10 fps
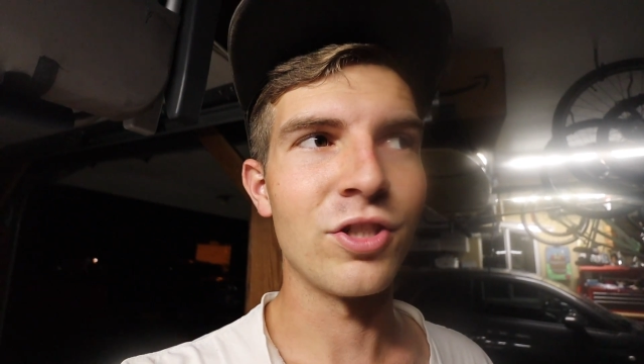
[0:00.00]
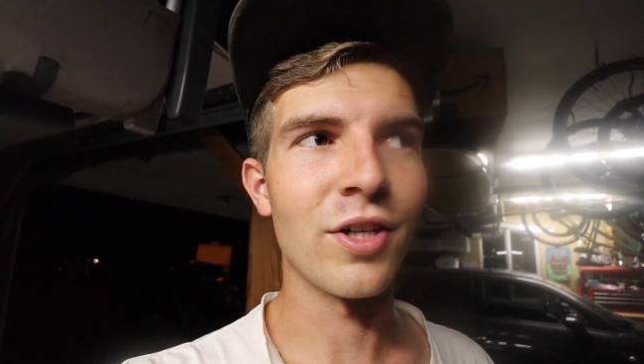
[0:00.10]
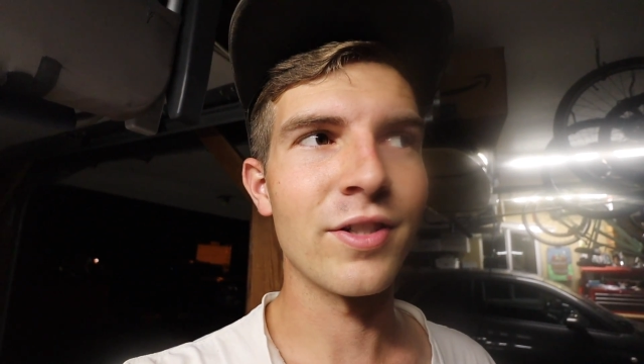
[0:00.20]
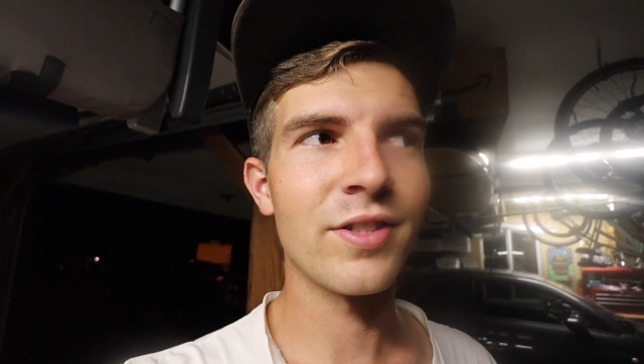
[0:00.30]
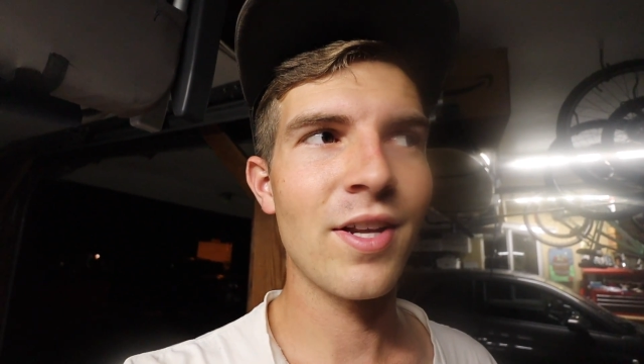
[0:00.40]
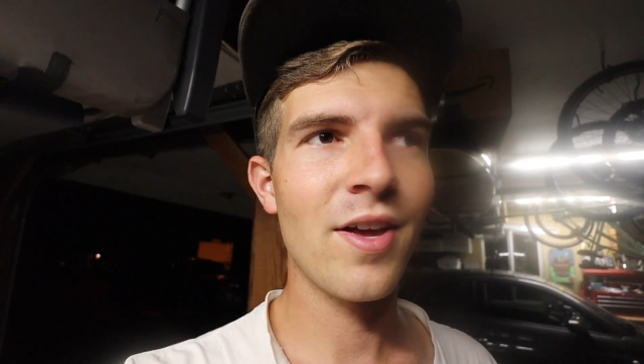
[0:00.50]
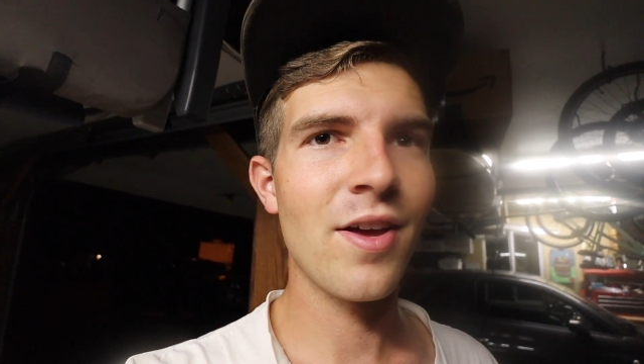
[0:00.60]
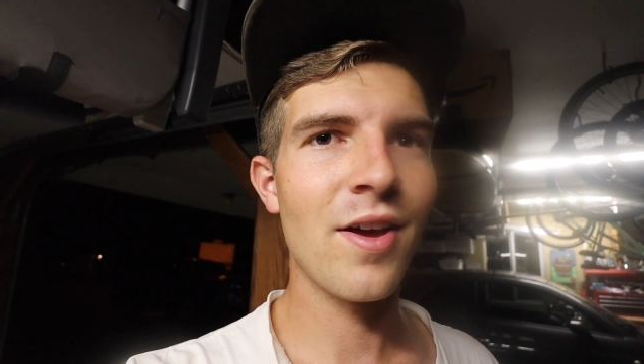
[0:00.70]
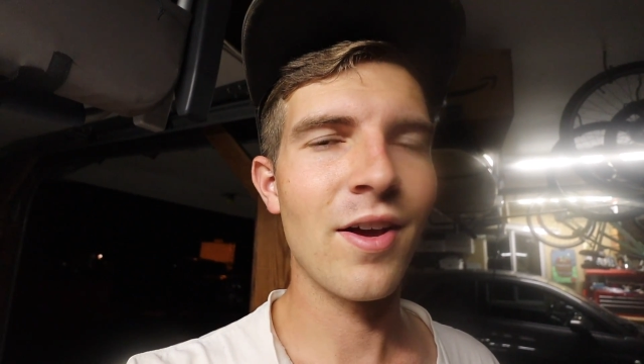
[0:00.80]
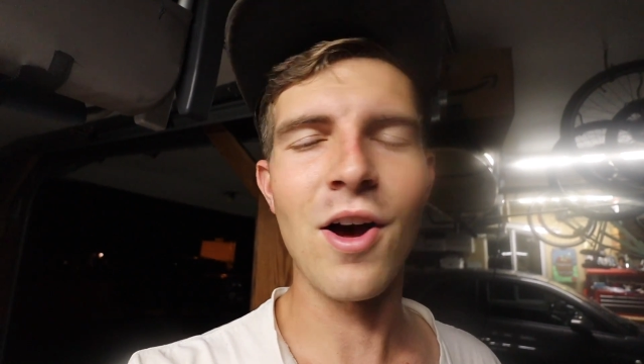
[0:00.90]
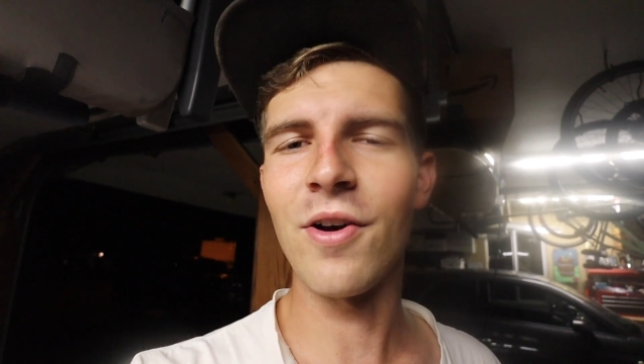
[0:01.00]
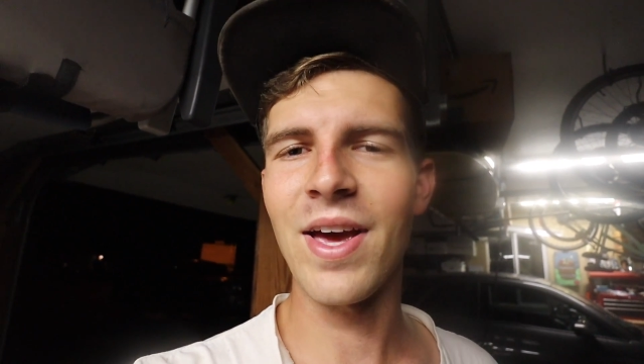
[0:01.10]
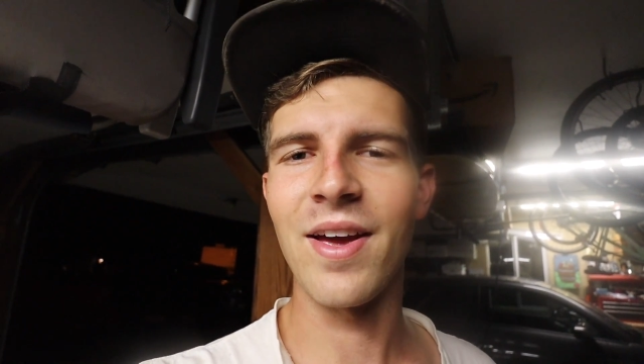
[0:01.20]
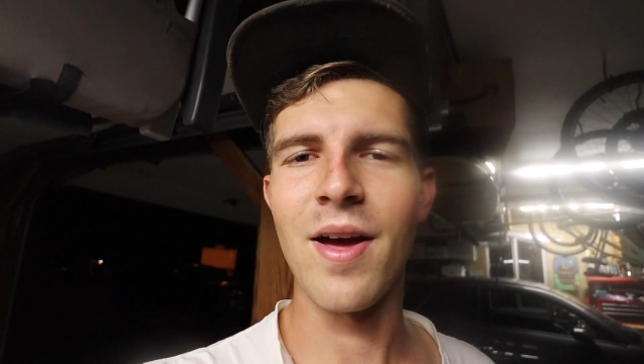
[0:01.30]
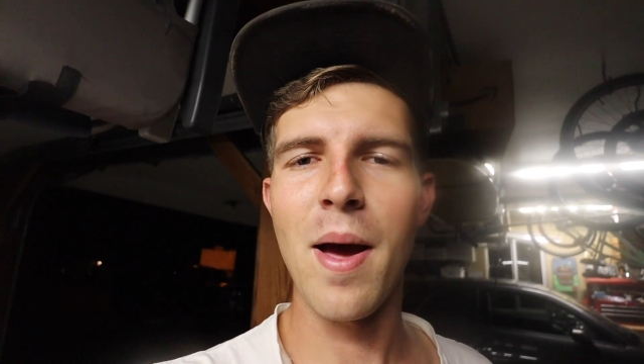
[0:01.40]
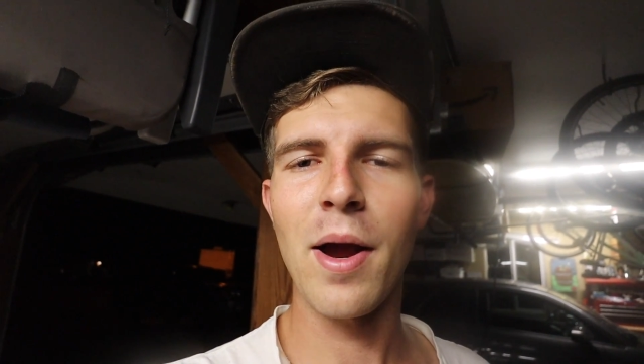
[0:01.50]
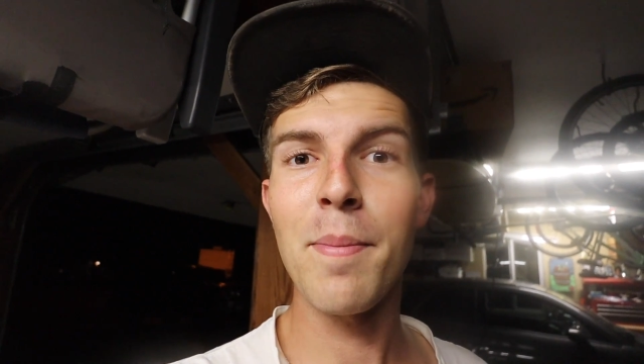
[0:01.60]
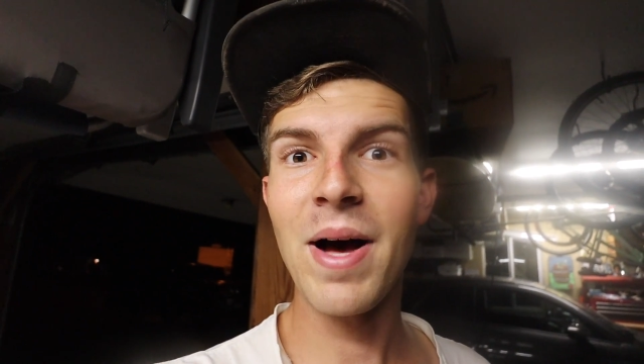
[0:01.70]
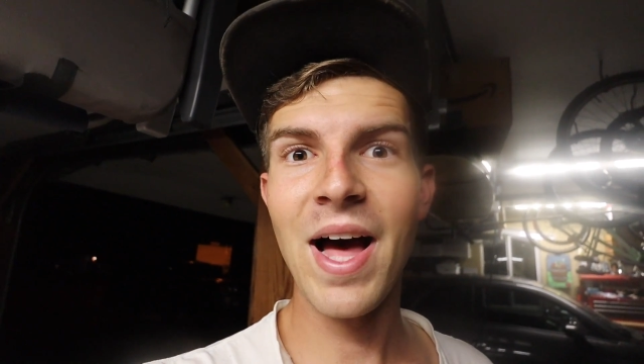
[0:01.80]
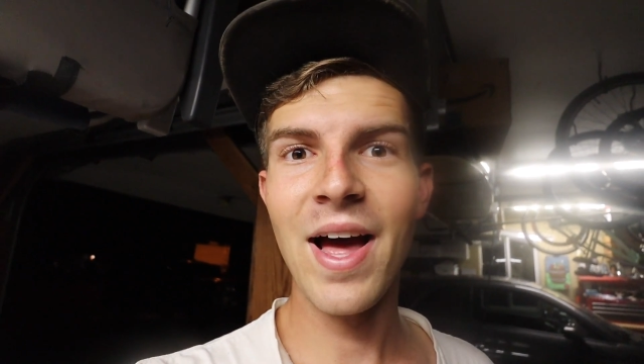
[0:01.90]
Just saying. Okay,
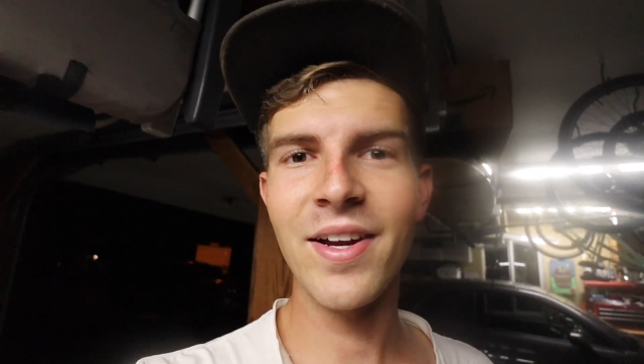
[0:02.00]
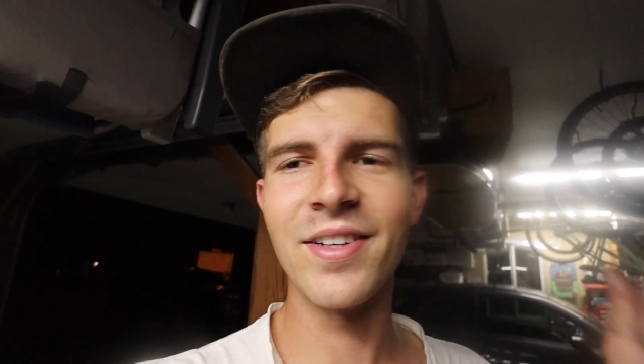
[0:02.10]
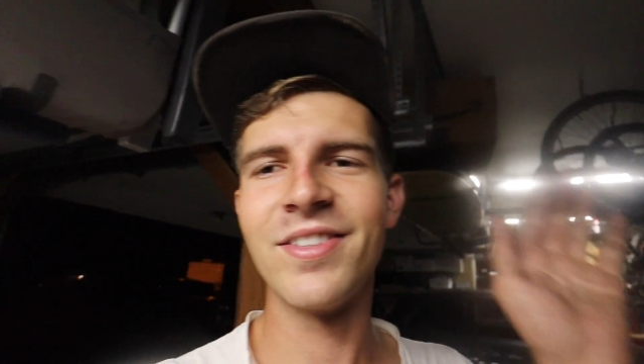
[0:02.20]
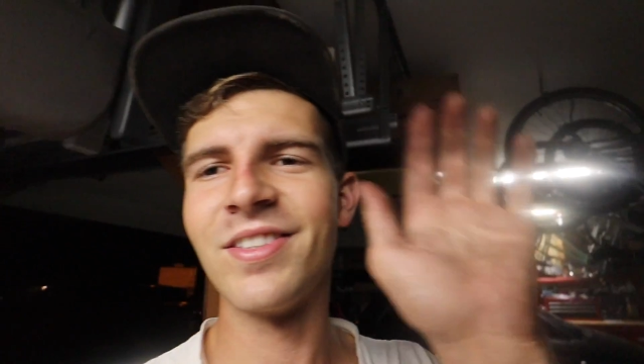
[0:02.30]
goodbye.